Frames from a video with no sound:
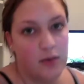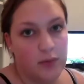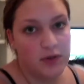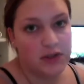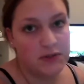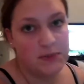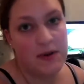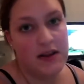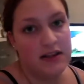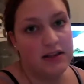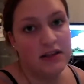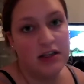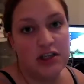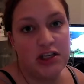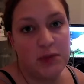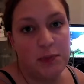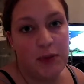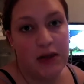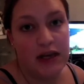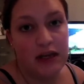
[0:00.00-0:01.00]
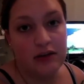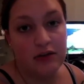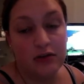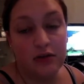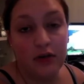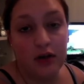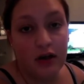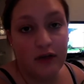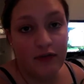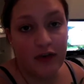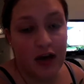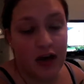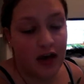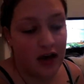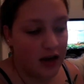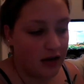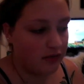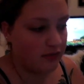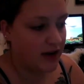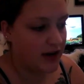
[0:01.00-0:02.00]
Which meant that she peed all over
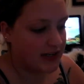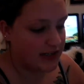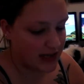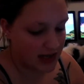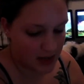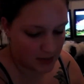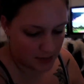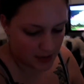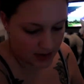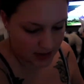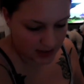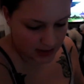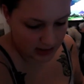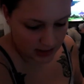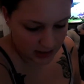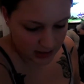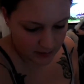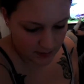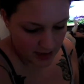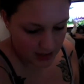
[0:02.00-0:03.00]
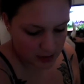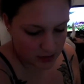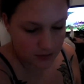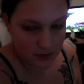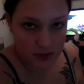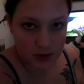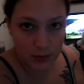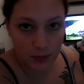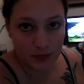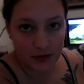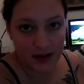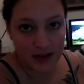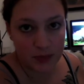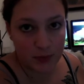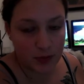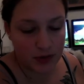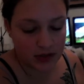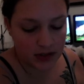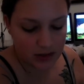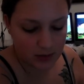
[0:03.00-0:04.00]
her radiator bed thing in the bedroom, so we've had to
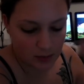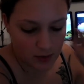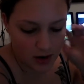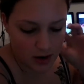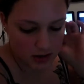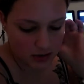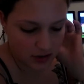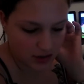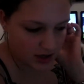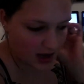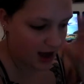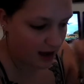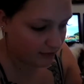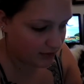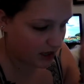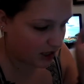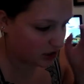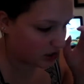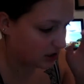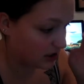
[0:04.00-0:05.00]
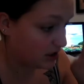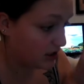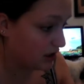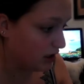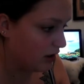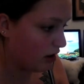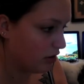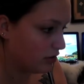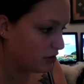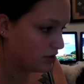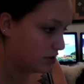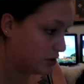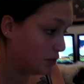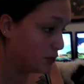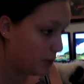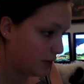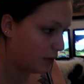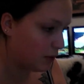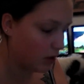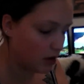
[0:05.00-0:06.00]
put it in the wash, and I haven't actually stuck it on to
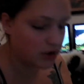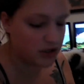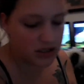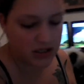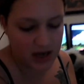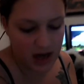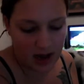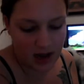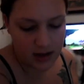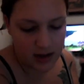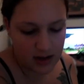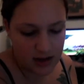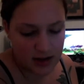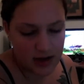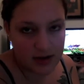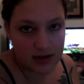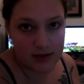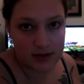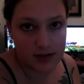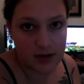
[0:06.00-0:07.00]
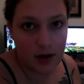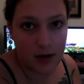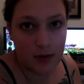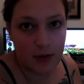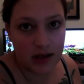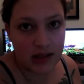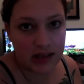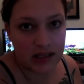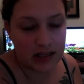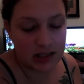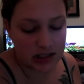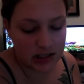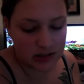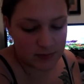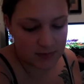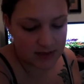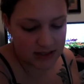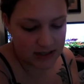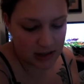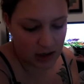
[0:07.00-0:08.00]
be washed yet. So I think
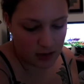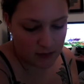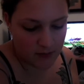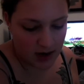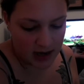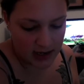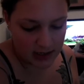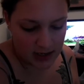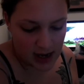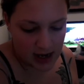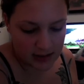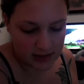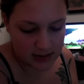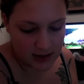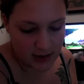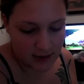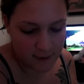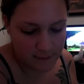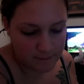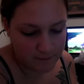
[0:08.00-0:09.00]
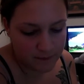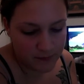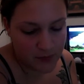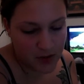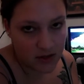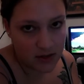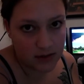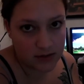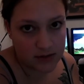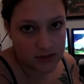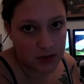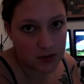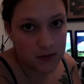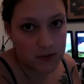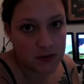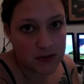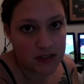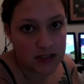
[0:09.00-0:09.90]
she's missing her radiator. So